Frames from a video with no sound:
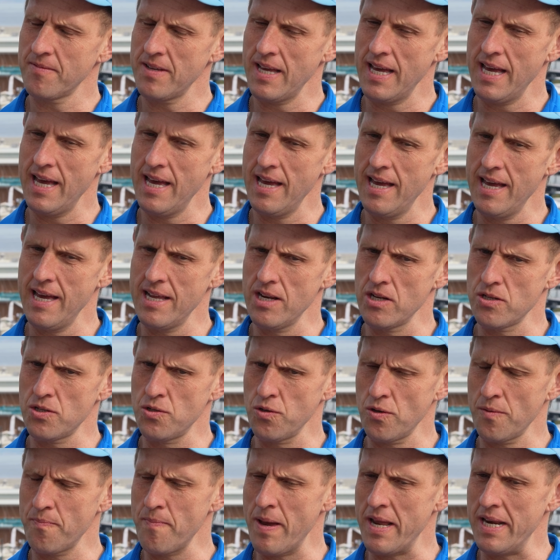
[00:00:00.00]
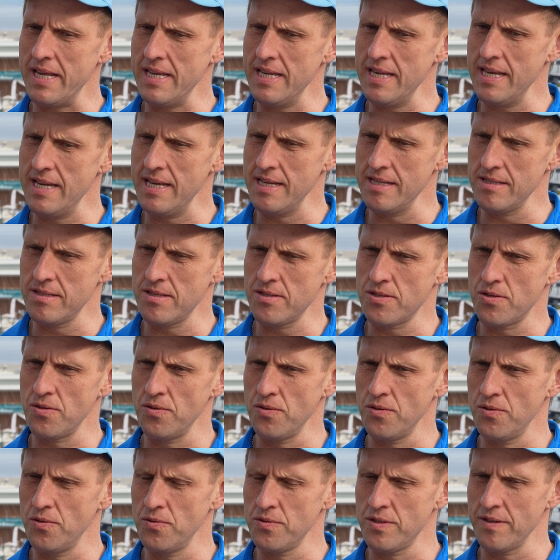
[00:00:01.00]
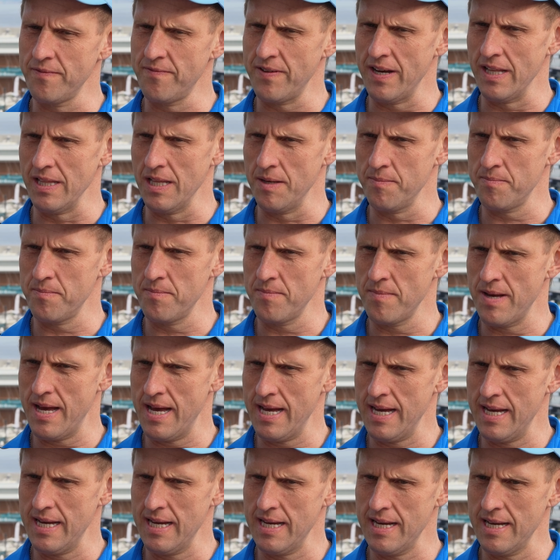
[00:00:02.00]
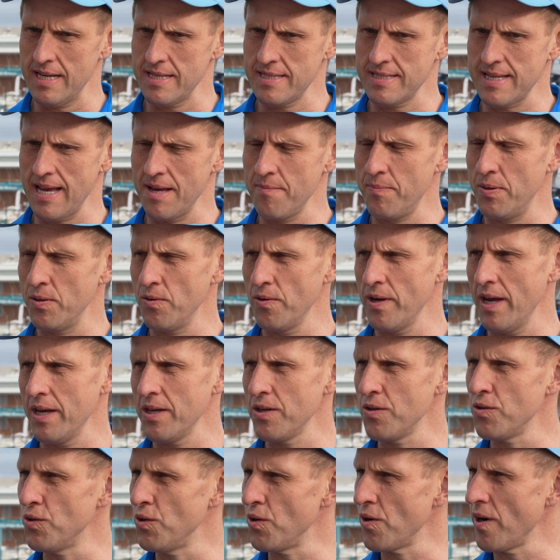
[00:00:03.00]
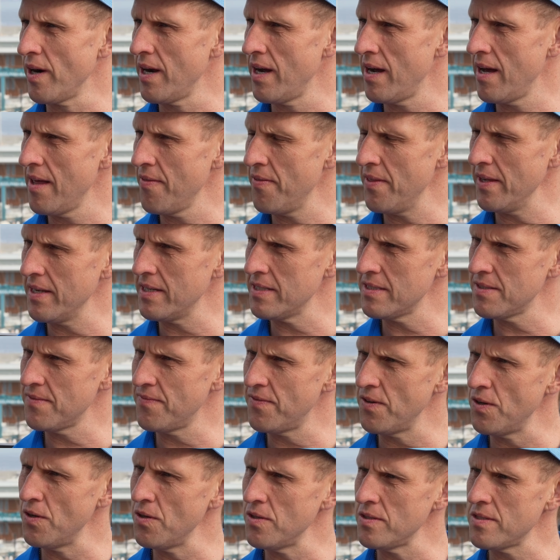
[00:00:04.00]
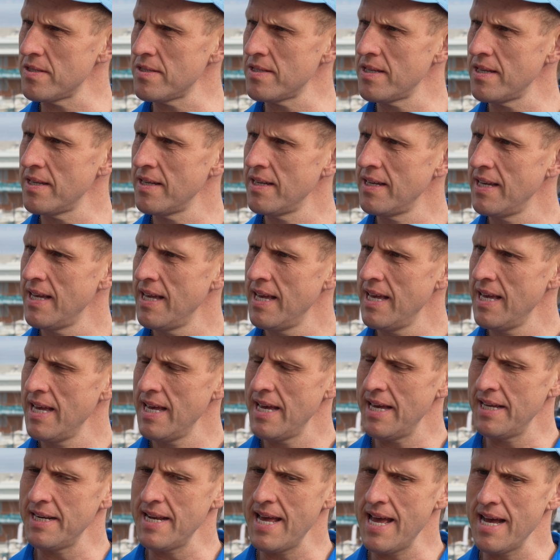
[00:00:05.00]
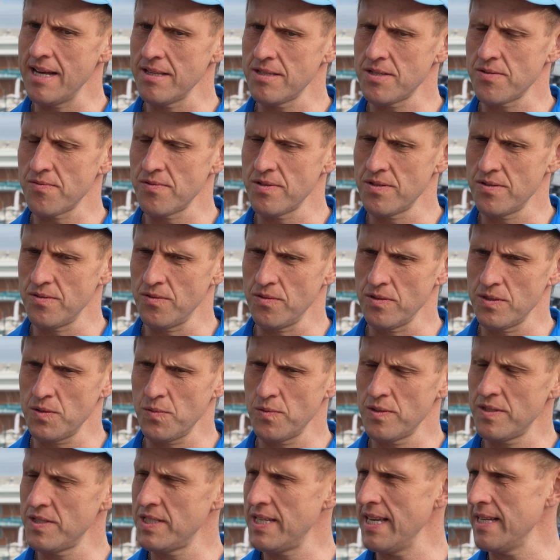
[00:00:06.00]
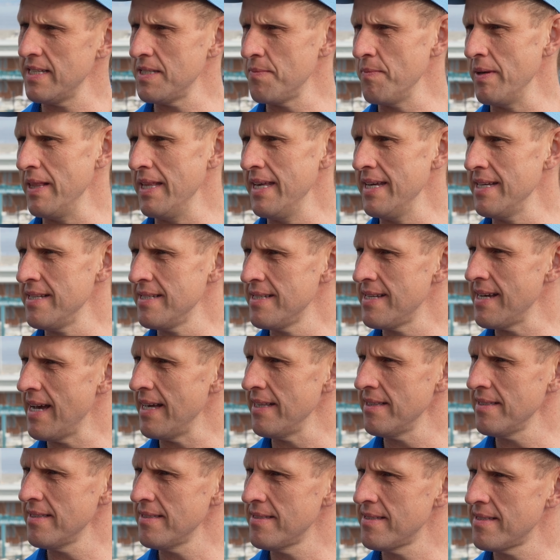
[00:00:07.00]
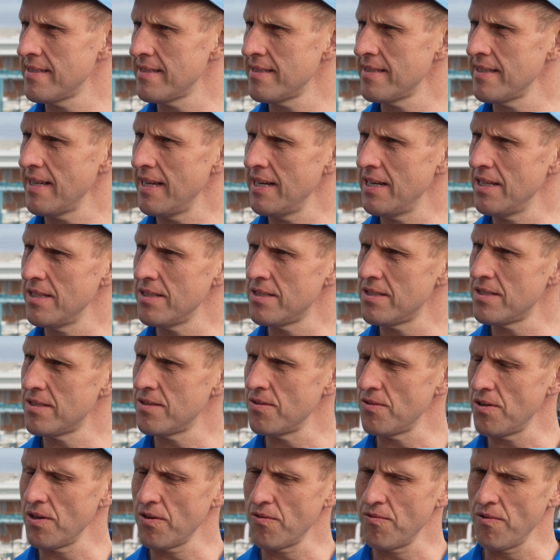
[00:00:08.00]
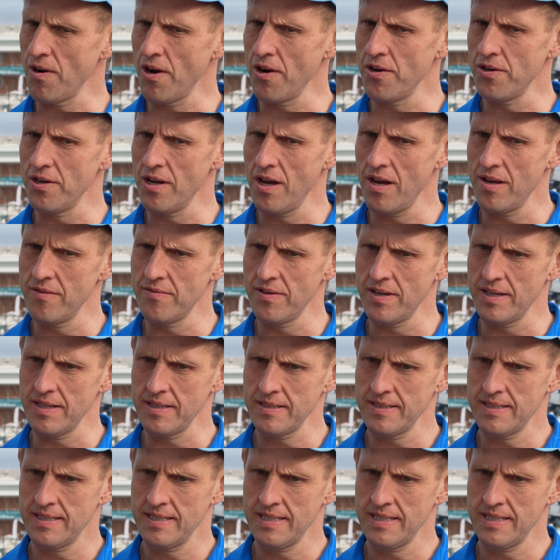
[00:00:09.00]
and it took many years to develop, uh, say Pilgangoora. I think its first announced resource was six million tonnes, right. And it's sort of grown over